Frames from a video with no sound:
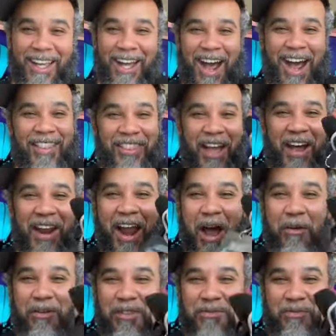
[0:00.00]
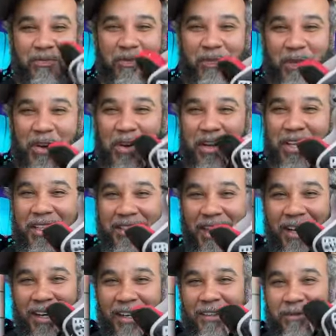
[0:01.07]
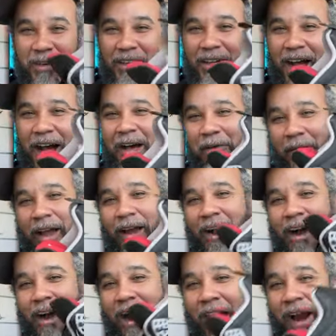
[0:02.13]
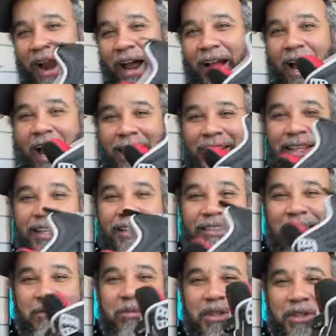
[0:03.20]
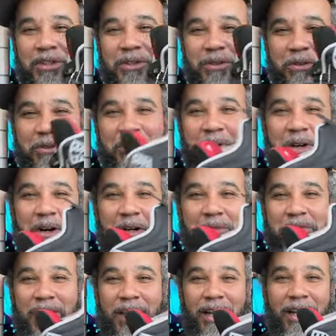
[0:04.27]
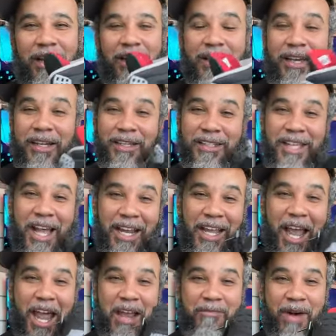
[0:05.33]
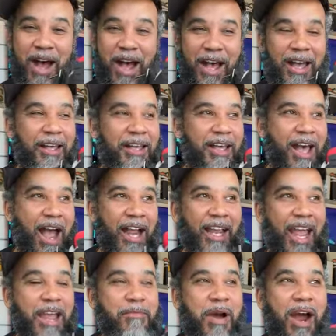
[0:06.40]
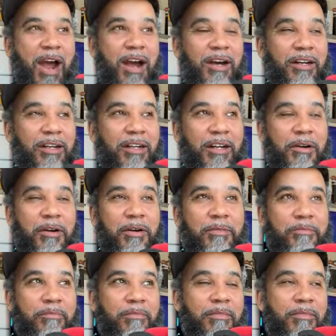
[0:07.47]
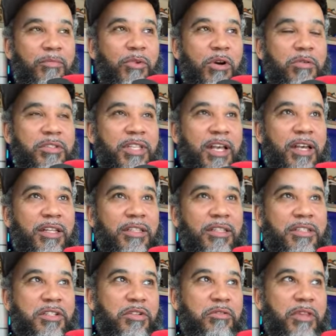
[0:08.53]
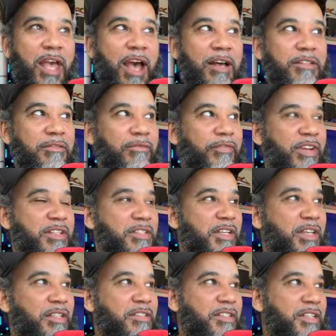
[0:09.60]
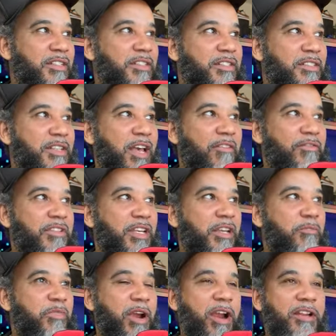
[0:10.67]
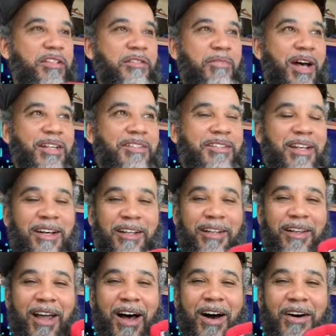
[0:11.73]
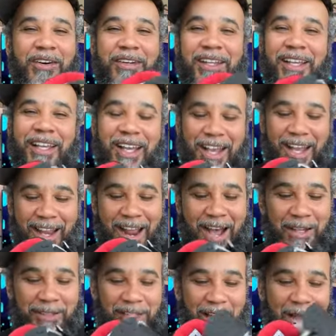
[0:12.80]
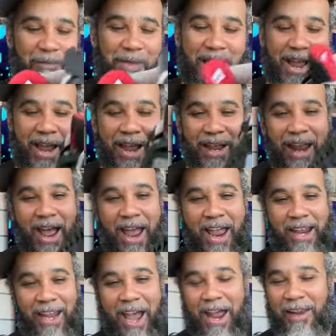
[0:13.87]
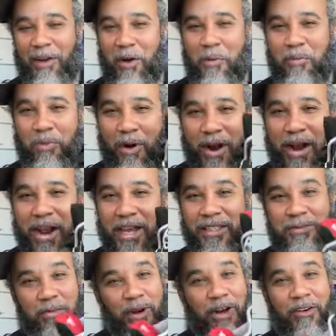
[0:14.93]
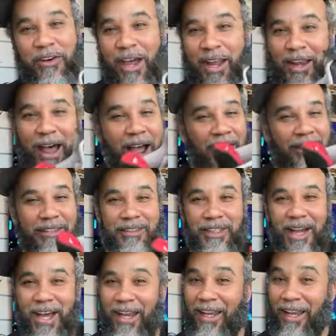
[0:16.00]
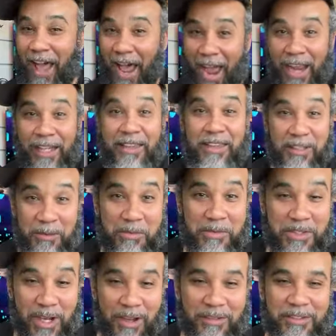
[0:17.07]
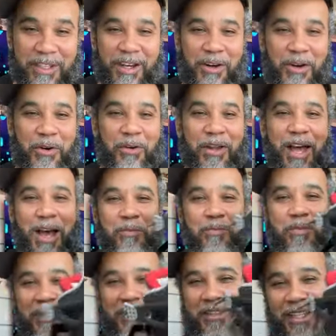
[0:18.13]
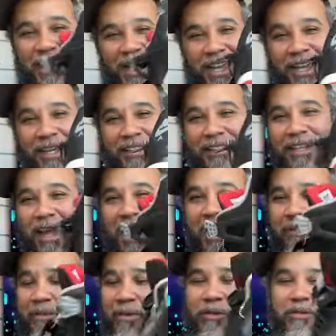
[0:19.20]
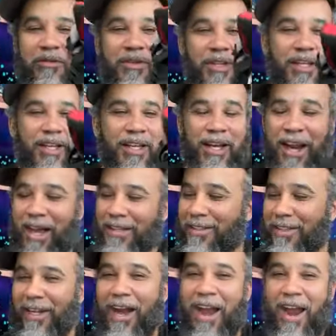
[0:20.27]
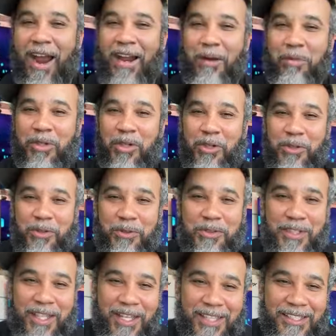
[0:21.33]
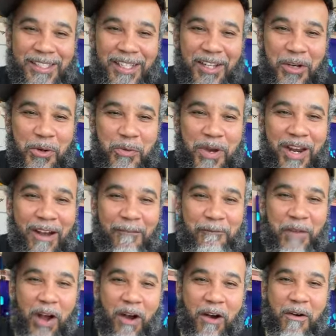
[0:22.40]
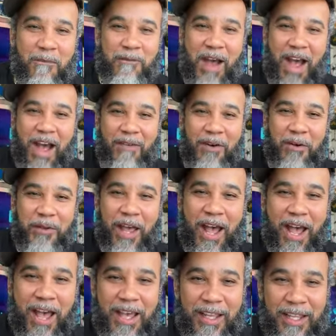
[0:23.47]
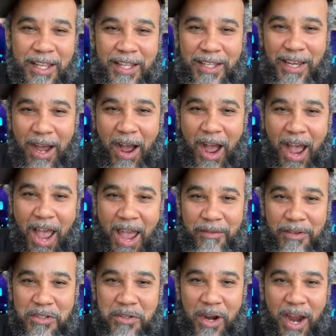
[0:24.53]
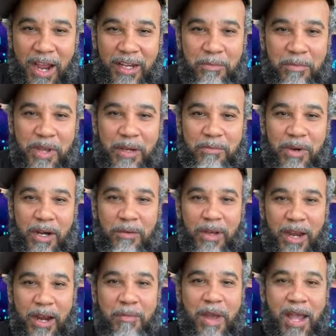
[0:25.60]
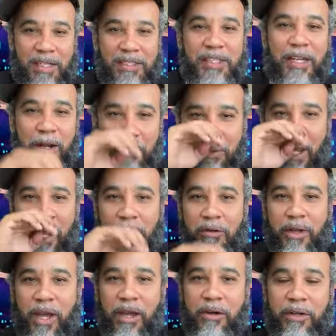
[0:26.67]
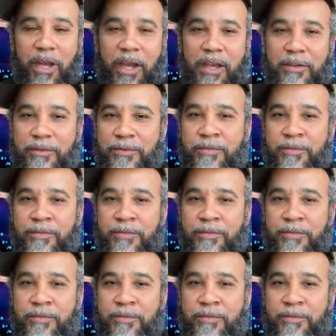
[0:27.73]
I thought I was fully done for it. I was like, all right, I got these. I'm cool. You know what I'm saying? Cause I gave mine, I gave my uh mm, what was that? The 2015, 16, 17 pair to my son-in-law. And I was like, man, I ain't got no Breds, bro. And I liked I liked them Jones a whole lot. But these came through. And I said, all right, I'm cool. Salute. What up, phone 509? No, I haven't tried the Big Bubble Air Max yet. Okay, okay, okay